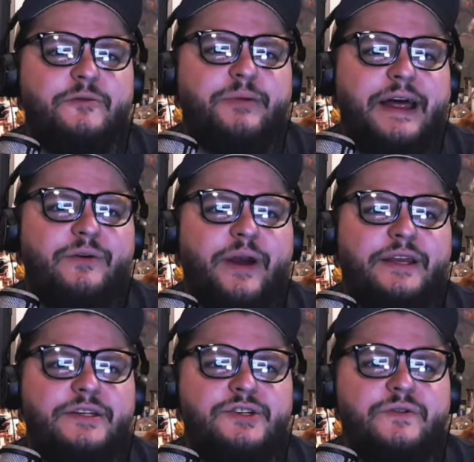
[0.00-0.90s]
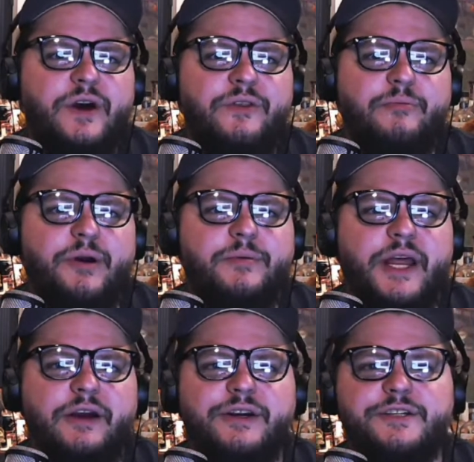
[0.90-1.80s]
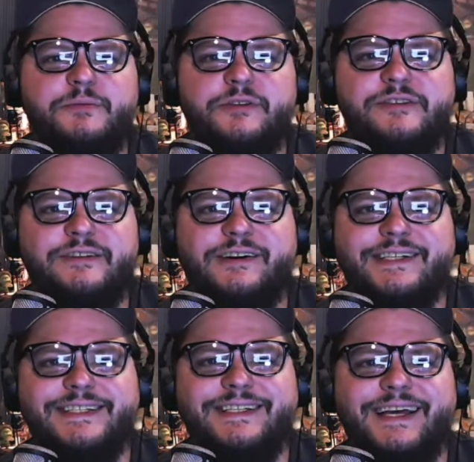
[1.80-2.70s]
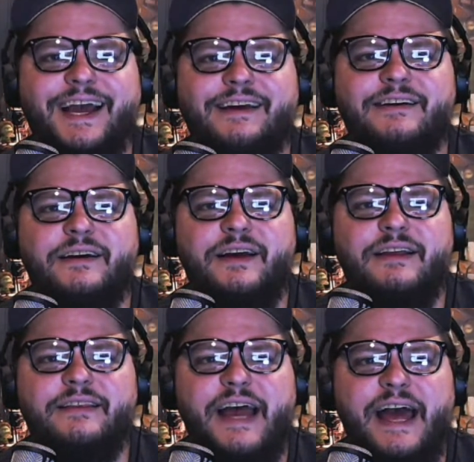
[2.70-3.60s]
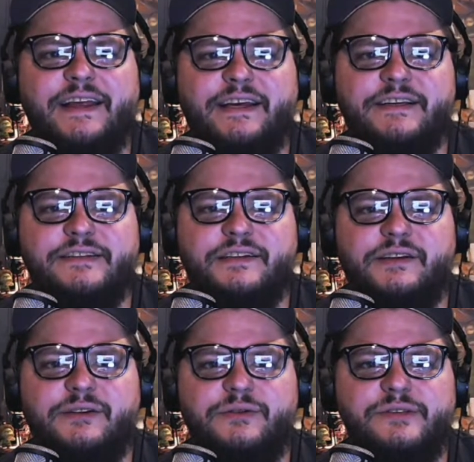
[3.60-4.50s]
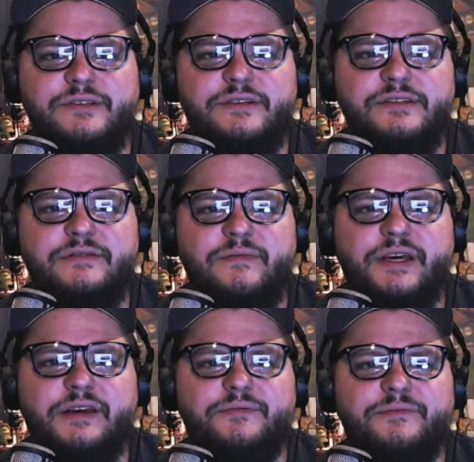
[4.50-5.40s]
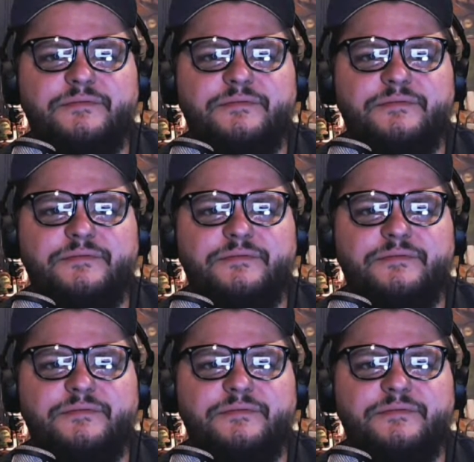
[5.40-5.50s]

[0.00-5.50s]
By the way, did you know that Bourbon Heritage Month started today? That is news to me.